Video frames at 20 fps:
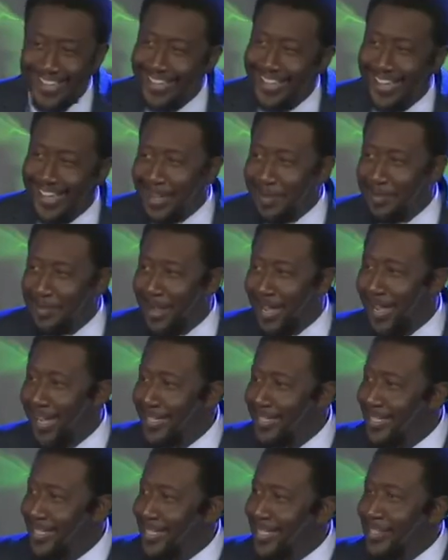
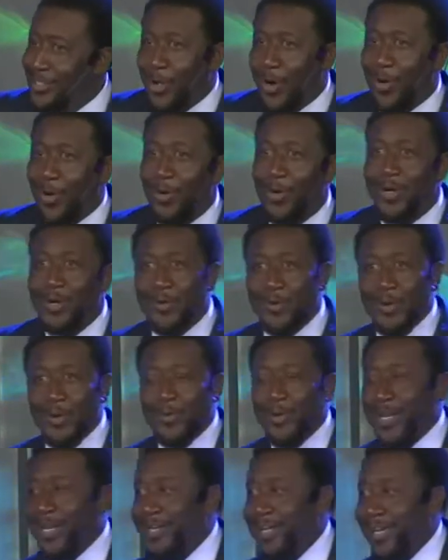Amen. So we
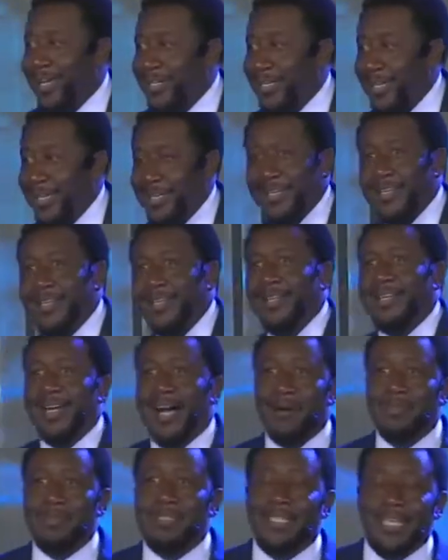went in there to get the,
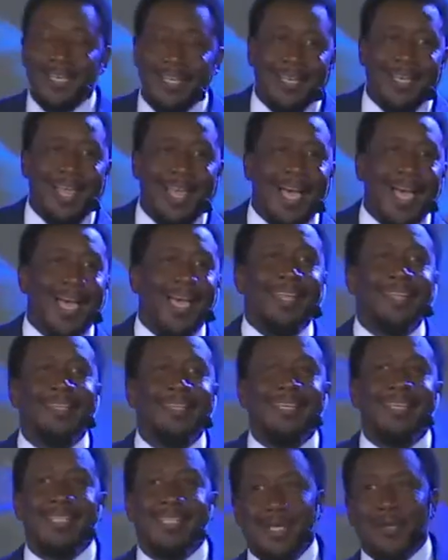I'm sitting in line,
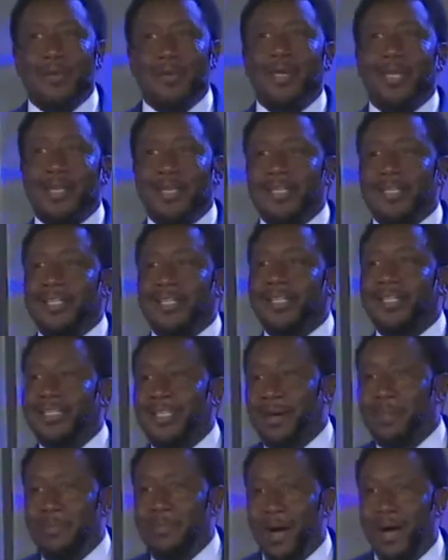getting ready to
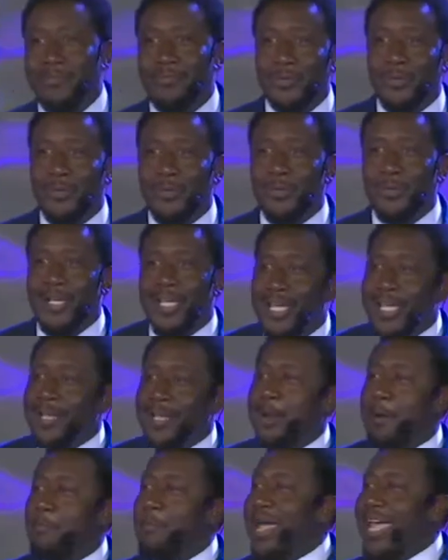get my food,
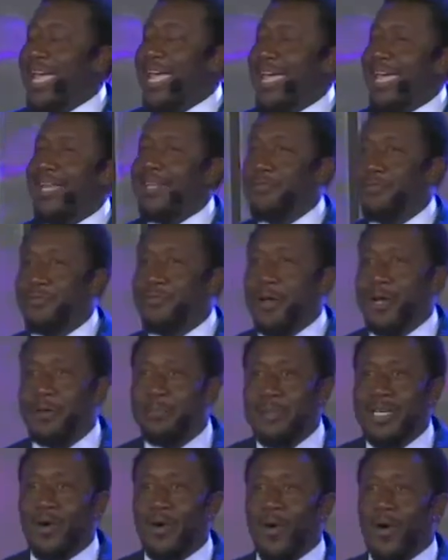and a man in front of
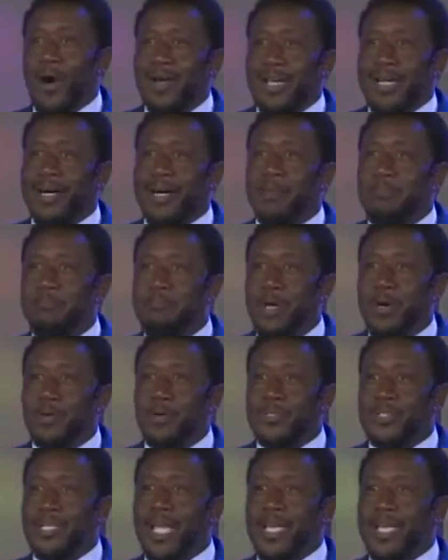me ordered a
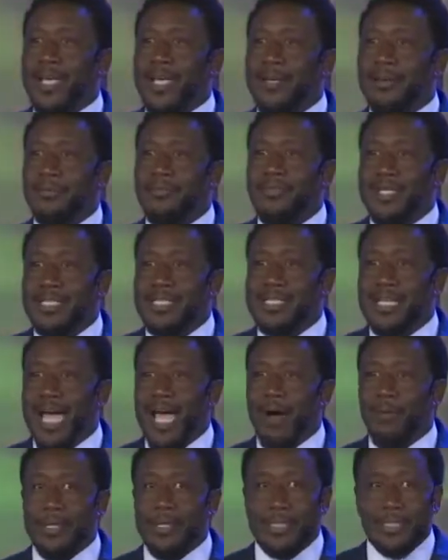milkshake and a fish
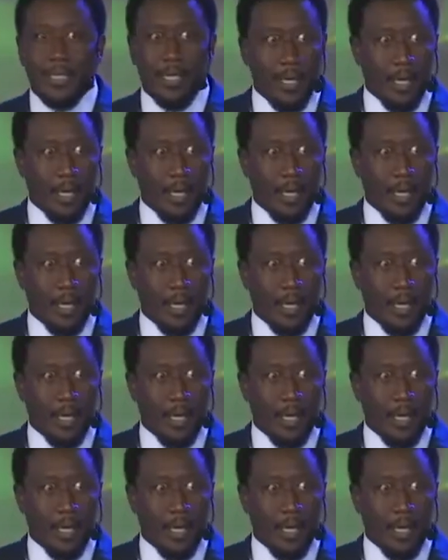sandwich.